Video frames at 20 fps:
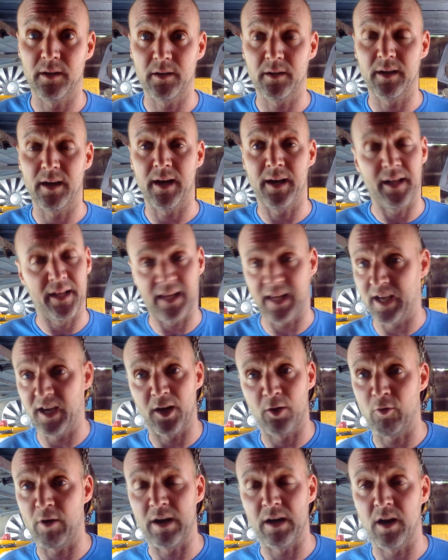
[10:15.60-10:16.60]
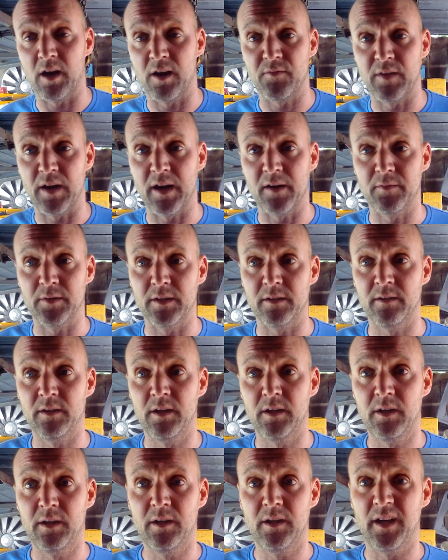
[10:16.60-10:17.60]
and I get a great life out of it.
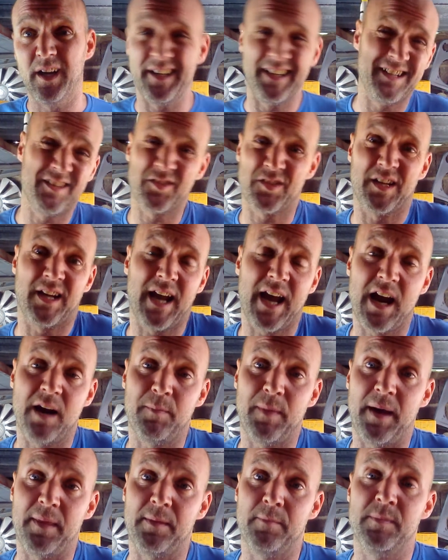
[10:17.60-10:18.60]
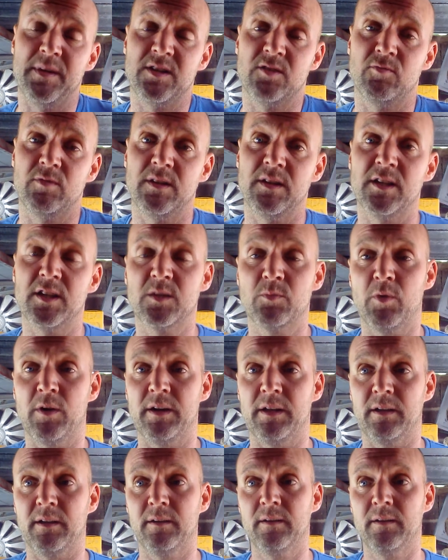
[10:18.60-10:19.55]
And he doesn't care about the misery that he's spreading.